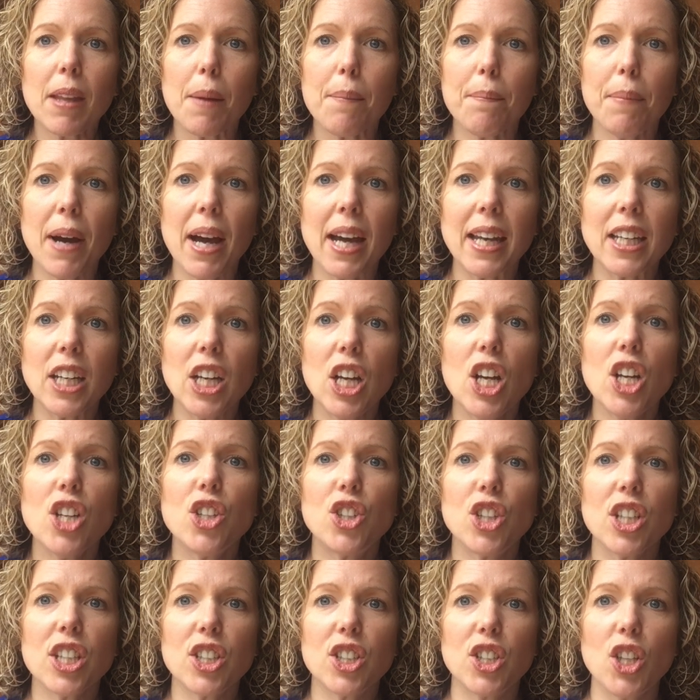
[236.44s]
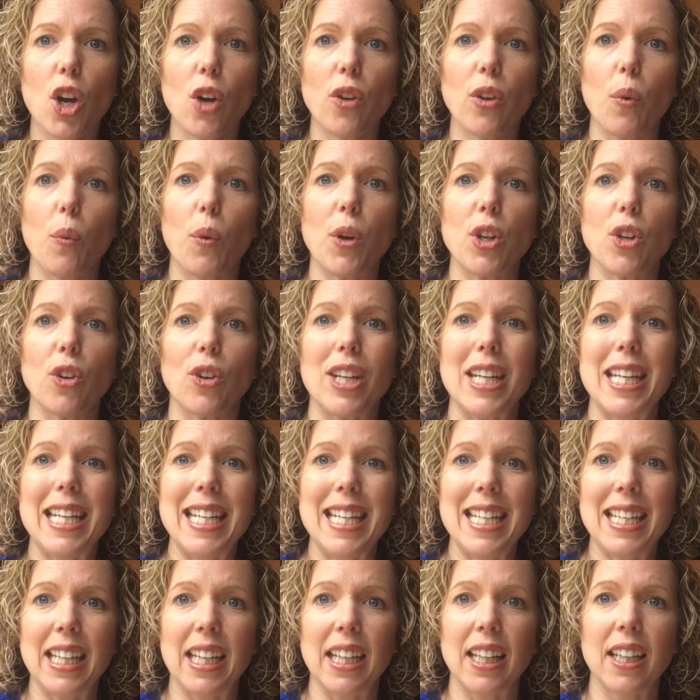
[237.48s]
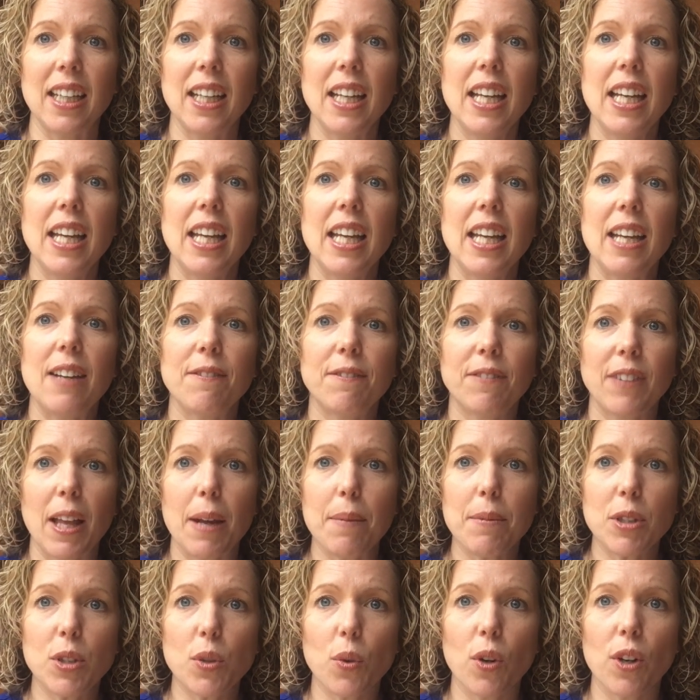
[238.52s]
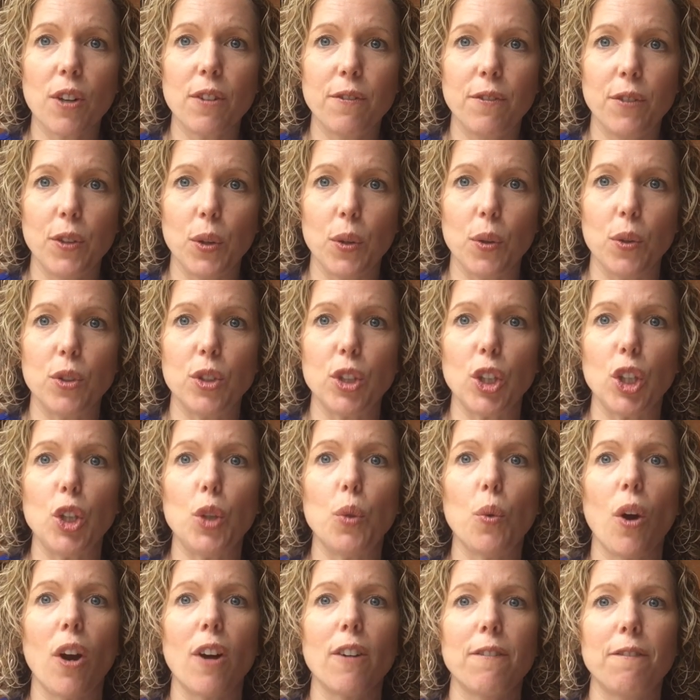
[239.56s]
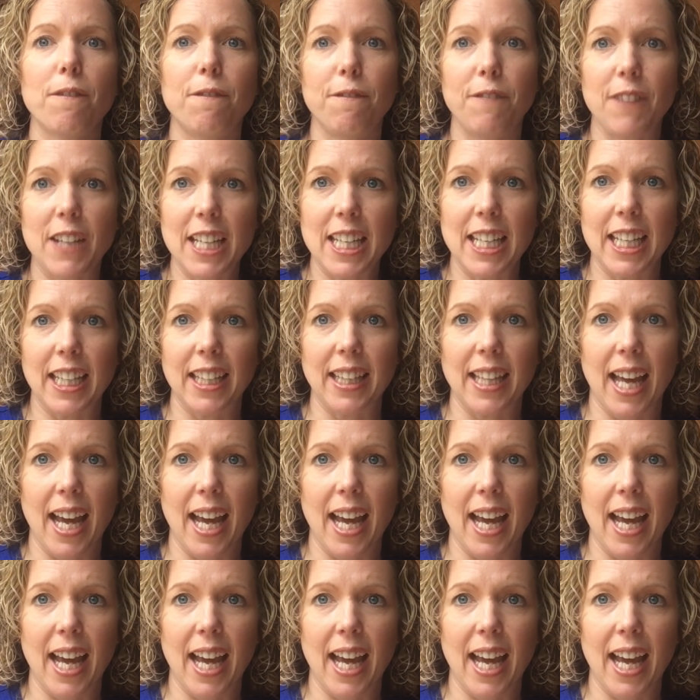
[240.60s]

But just know that when you're eating inflammatory foods, you are feeding